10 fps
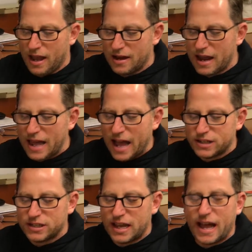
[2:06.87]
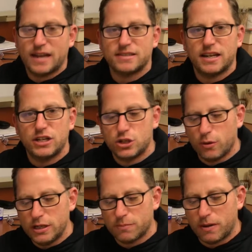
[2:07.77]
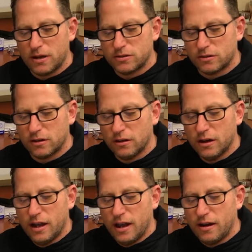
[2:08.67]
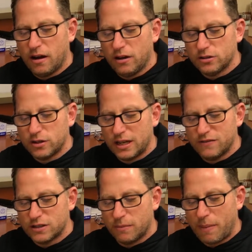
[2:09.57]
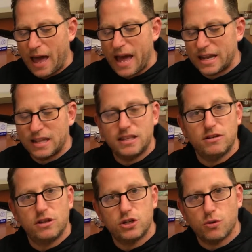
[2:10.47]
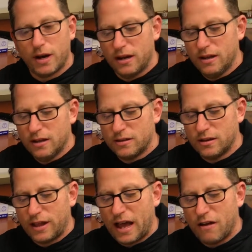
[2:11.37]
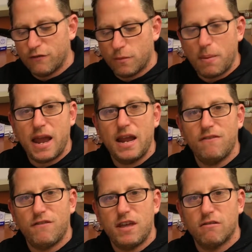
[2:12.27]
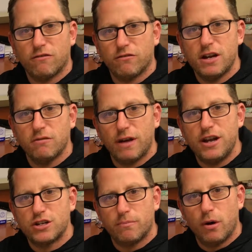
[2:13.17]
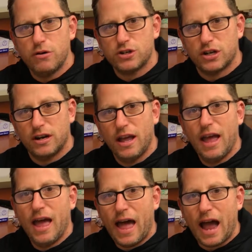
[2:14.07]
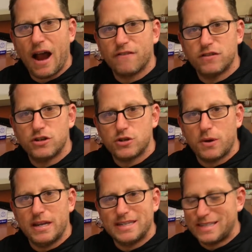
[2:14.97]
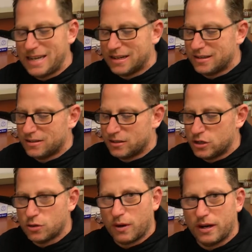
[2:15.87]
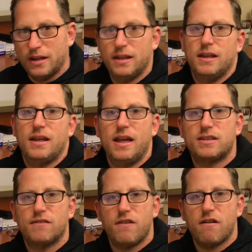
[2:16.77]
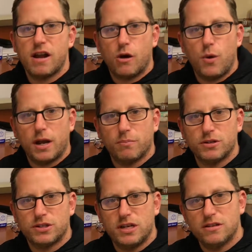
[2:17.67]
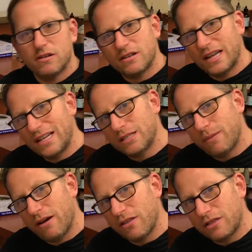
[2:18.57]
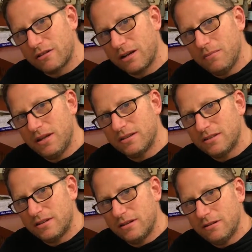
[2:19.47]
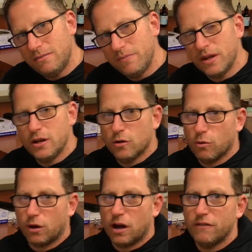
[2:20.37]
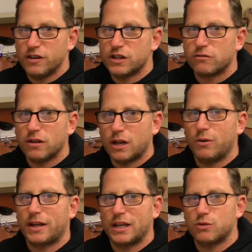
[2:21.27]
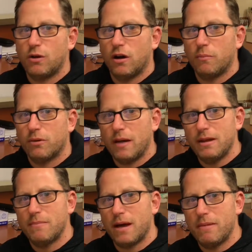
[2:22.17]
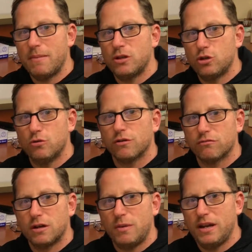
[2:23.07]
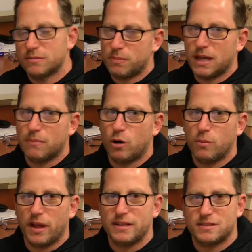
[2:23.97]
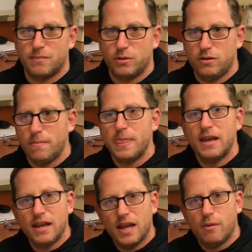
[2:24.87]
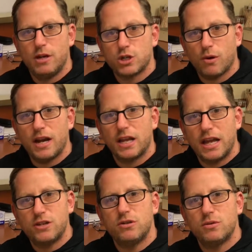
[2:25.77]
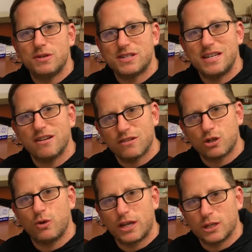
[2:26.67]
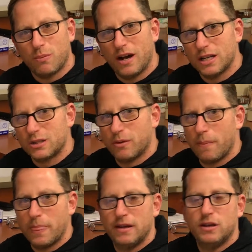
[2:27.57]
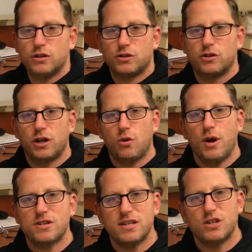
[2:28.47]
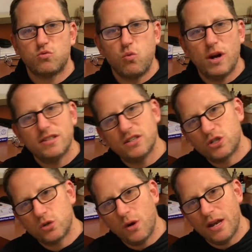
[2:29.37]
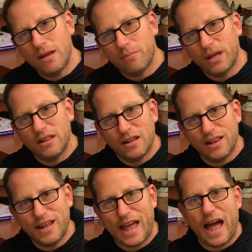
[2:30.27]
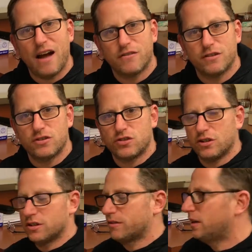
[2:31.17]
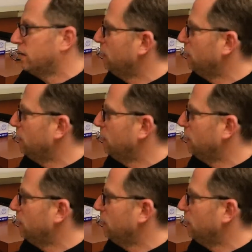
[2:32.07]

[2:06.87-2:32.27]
And that actually acts like a joint spacer and also gives some padding into the joint to allow for pain-free range of motion after the joint is seated into the joint. It's a very quick procedure. It takes about 30 minutes to do. Recovery is really quick as well, probably about maybe 2 or 3 weeks being immobilized in the boot. And we try to get you into a sneaker as quick as possible. So the question is, what does the joint implant look like after the surgery?